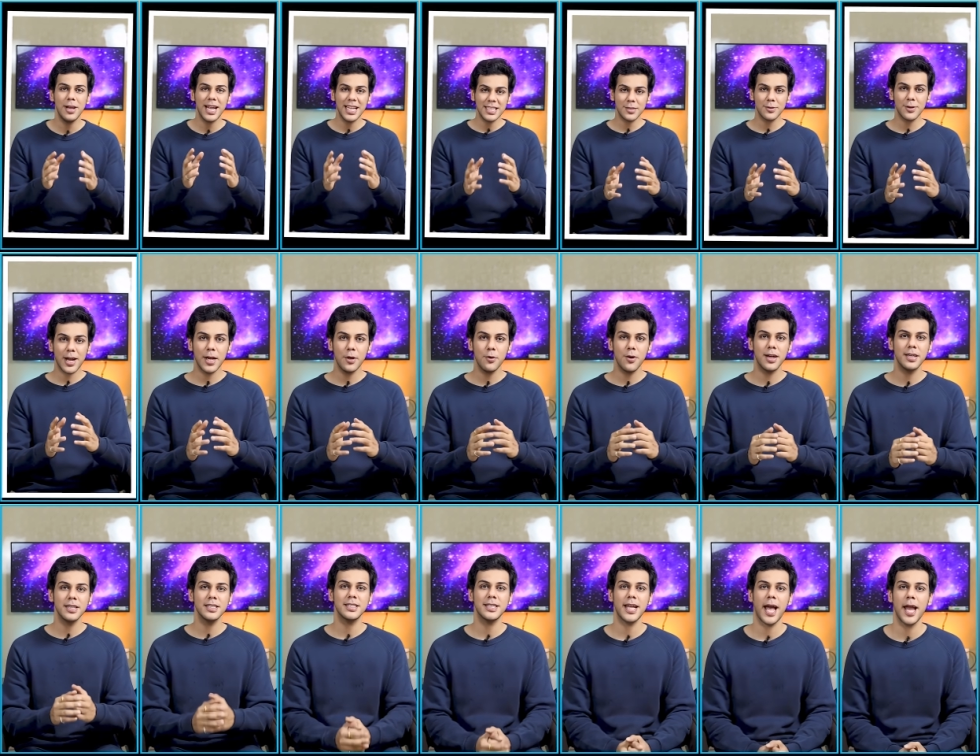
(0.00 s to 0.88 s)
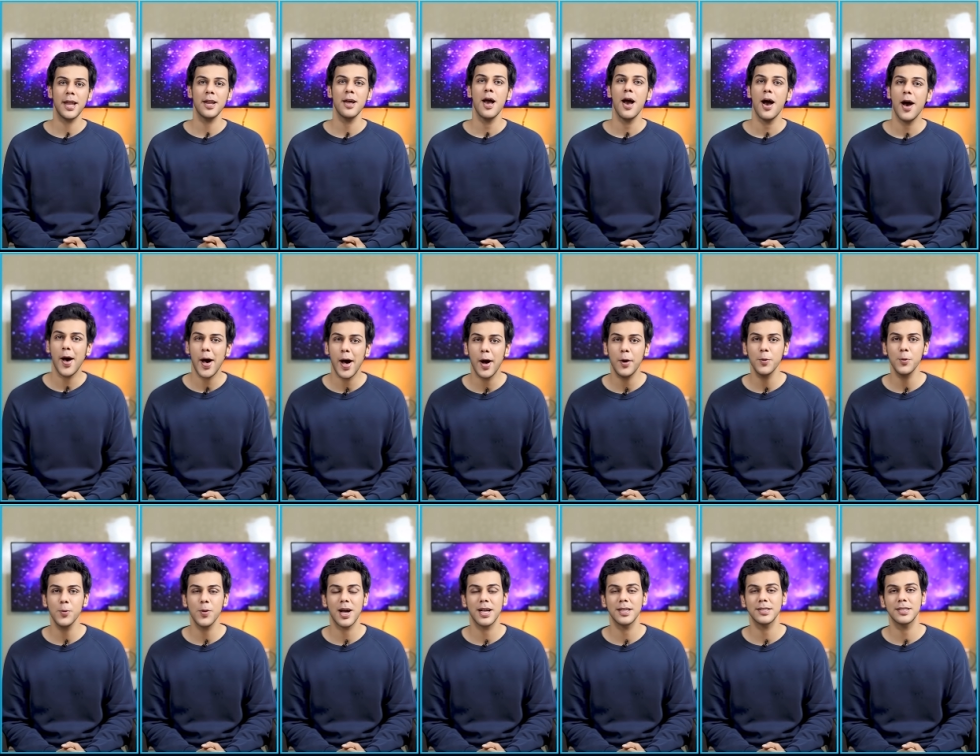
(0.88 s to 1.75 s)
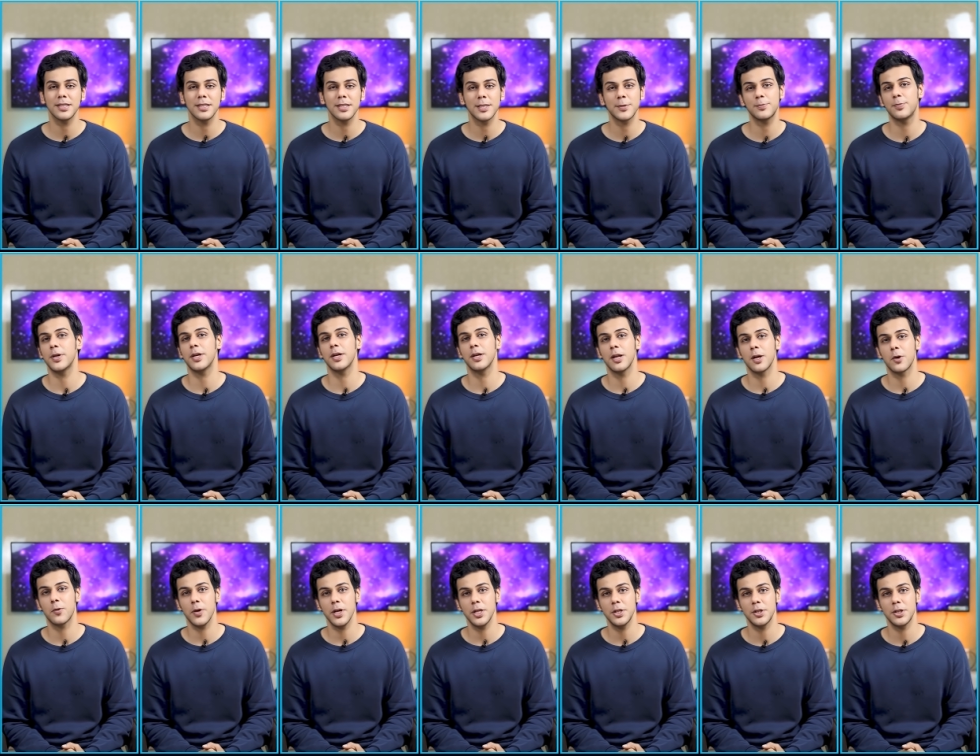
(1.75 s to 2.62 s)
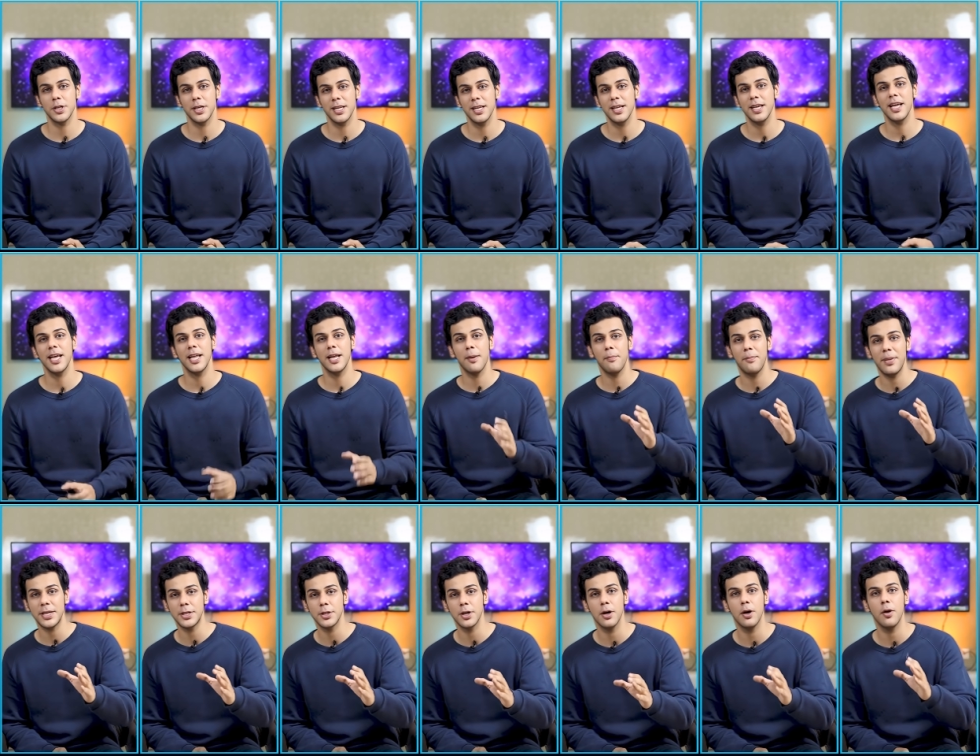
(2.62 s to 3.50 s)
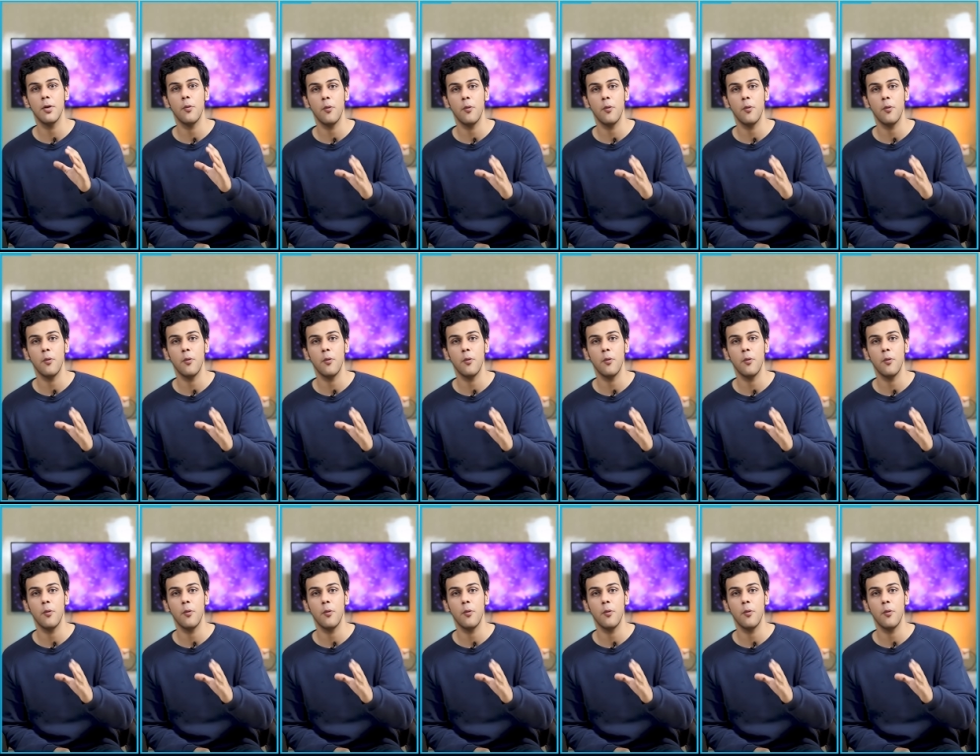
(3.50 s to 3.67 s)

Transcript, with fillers: let's try to understand how to answer this particular question in a better